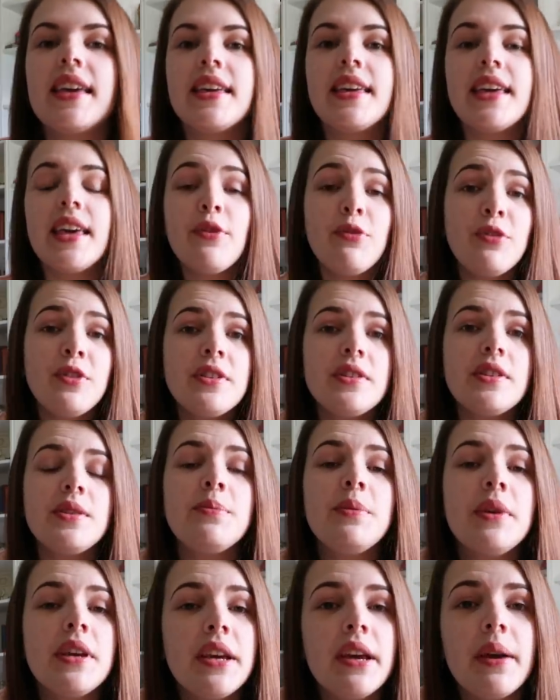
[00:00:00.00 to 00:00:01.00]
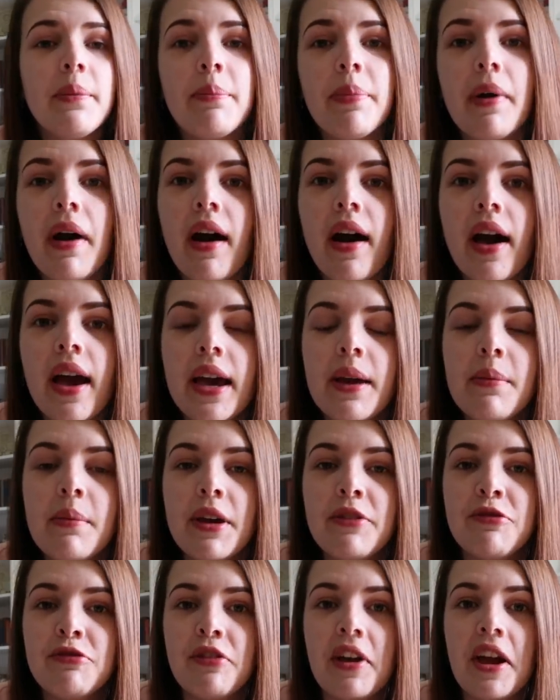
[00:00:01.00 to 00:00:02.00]
given to me by
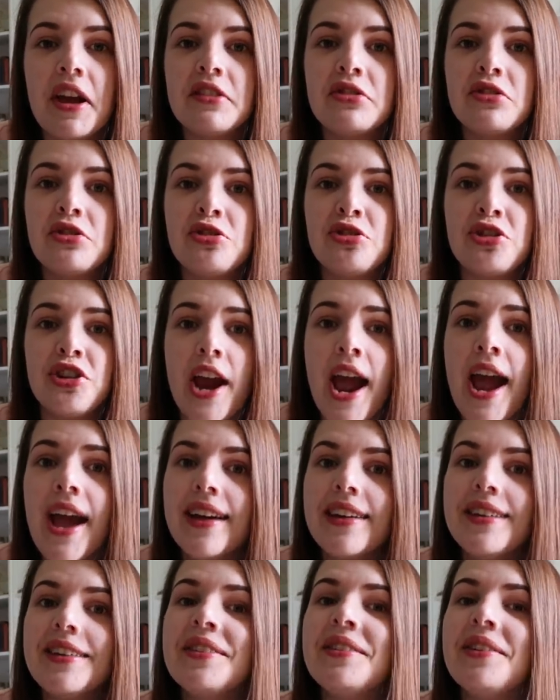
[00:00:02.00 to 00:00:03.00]
my friend Jack,